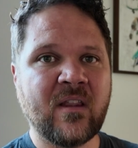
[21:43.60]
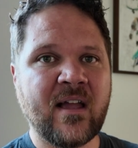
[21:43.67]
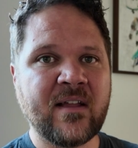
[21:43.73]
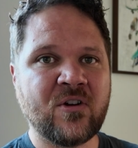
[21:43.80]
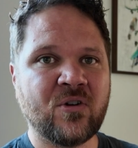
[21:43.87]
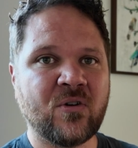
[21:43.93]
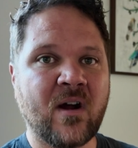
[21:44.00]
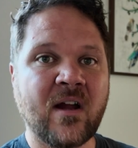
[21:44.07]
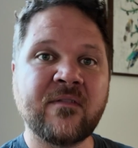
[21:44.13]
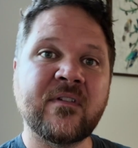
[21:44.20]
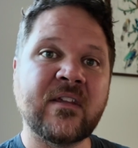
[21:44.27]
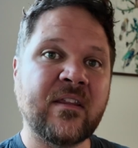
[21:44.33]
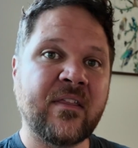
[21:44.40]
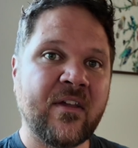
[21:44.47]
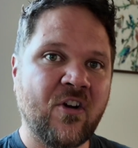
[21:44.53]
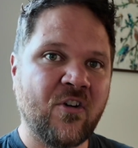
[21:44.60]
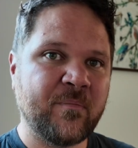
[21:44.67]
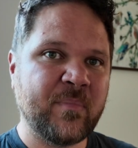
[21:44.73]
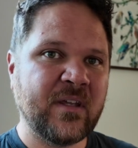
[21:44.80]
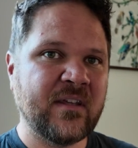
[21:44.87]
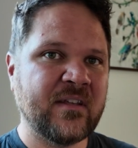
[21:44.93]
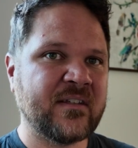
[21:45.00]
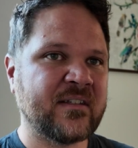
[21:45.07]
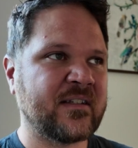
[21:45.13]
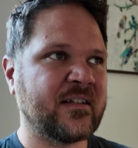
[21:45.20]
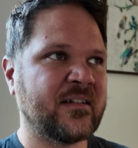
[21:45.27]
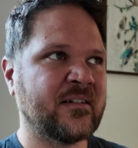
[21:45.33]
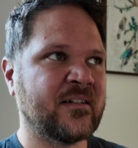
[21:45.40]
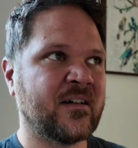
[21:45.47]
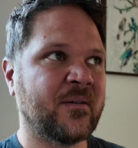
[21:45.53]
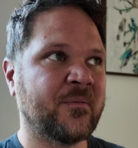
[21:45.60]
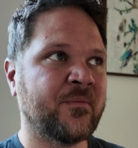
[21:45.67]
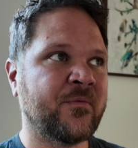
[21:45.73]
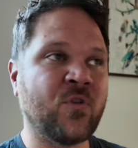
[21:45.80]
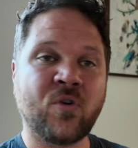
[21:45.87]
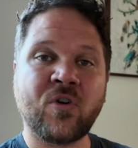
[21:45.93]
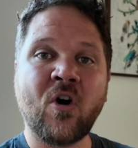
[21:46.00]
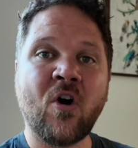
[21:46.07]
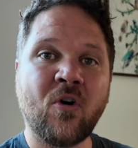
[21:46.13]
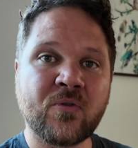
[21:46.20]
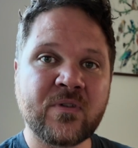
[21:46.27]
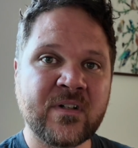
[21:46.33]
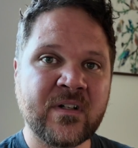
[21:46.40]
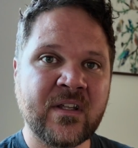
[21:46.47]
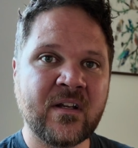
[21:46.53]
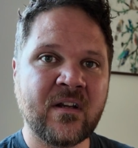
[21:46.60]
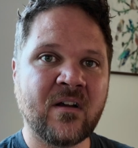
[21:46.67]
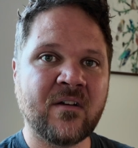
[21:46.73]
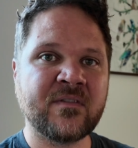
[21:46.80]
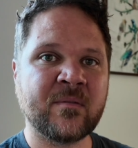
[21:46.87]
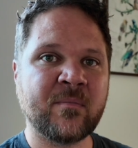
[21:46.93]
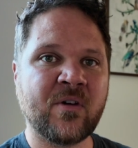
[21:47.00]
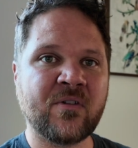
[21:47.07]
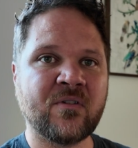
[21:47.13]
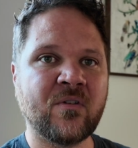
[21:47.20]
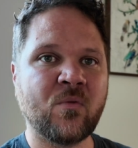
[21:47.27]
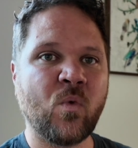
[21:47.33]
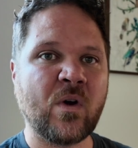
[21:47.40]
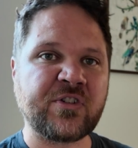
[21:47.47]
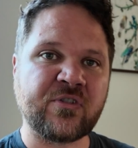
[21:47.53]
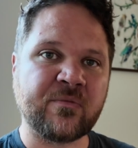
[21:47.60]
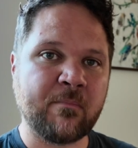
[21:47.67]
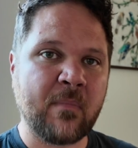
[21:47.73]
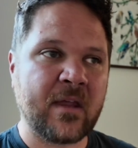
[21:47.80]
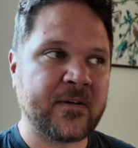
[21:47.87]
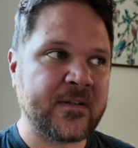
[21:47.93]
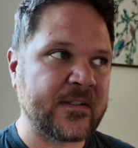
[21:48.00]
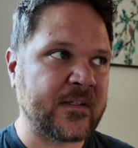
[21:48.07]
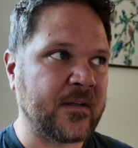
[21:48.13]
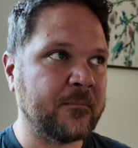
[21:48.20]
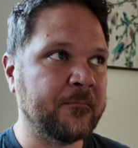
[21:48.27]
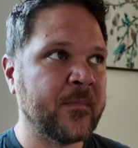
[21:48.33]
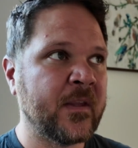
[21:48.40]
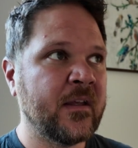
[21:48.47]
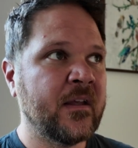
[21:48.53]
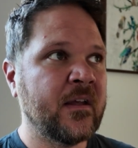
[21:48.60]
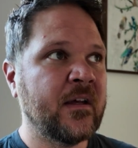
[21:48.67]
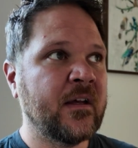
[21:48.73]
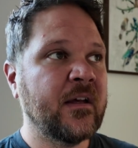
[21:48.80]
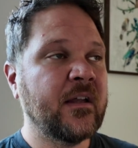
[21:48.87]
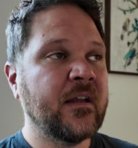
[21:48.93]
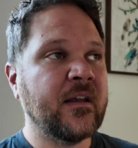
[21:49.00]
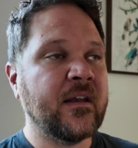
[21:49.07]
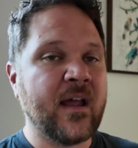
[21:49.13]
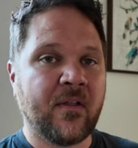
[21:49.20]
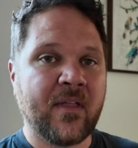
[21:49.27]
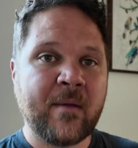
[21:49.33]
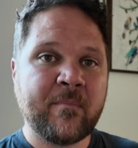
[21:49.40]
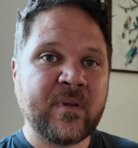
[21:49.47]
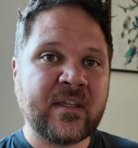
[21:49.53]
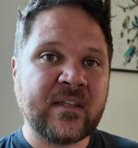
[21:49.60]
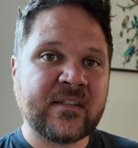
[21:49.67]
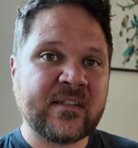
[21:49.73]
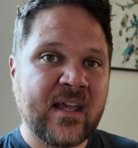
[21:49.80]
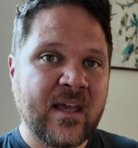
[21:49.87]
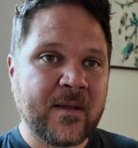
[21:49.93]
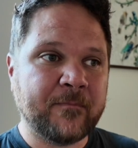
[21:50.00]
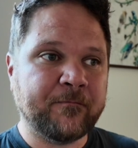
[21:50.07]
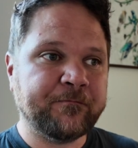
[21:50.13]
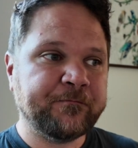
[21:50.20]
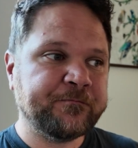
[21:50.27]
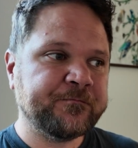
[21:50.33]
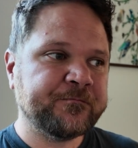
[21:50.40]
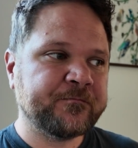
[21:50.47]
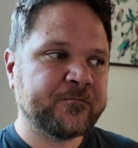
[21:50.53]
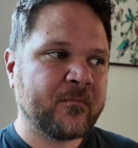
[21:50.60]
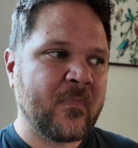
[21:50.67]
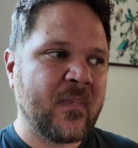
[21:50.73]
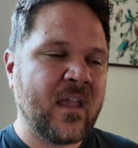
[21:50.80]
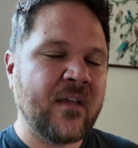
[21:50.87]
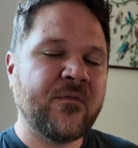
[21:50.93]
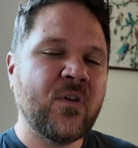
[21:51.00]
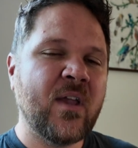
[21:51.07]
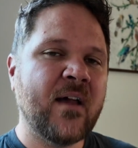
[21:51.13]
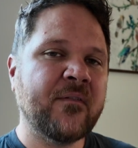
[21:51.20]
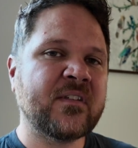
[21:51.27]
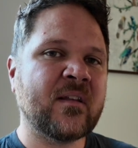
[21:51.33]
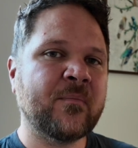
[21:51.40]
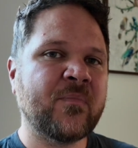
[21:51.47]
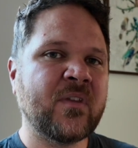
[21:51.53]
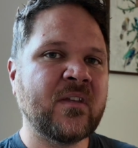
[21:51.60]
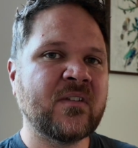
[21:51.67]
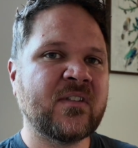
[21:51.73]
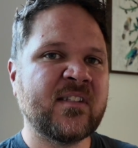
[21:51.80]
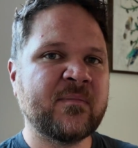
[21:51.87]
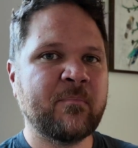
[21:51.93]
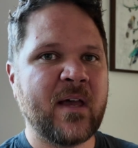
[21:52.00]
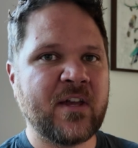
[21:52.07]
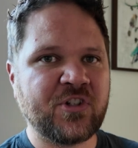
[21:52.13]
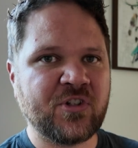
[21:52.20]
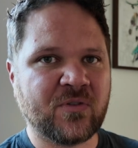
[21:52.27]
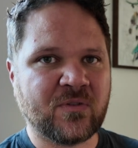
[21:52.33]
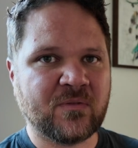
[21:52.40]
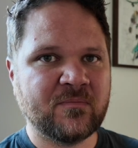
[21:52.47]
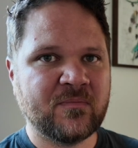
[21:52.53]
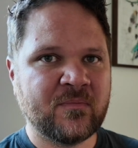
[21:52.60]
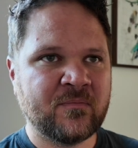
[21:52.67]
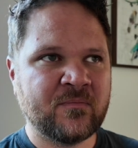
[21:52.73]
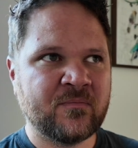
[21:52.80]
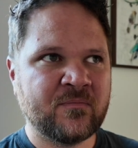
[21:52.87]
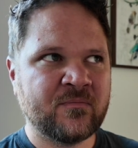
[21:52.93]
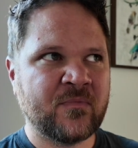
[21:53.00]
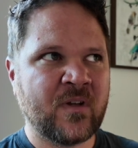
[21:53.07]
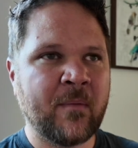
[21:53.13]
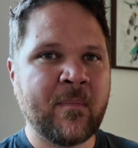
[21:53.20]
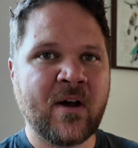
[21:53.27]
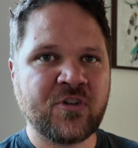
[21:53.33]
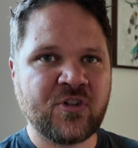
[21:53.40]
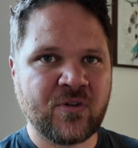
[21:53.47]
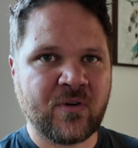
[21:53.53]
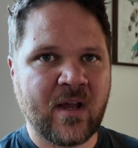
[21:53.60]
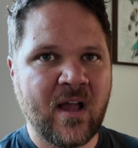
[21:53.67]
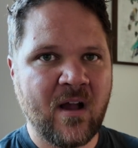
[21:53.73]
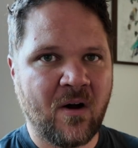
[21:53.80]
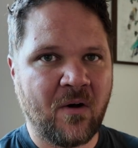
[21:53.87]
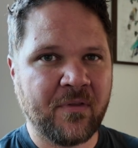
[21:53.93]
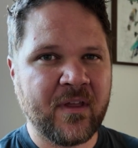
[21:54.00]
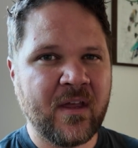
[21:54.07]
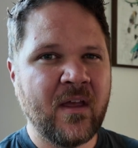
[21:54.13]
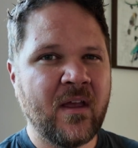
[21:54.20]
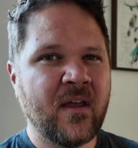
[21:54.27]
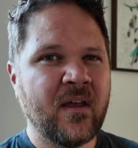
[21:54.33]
like her IV therapies for an alternate of some other Western medicine. Now, that being said, if you have something special about your health,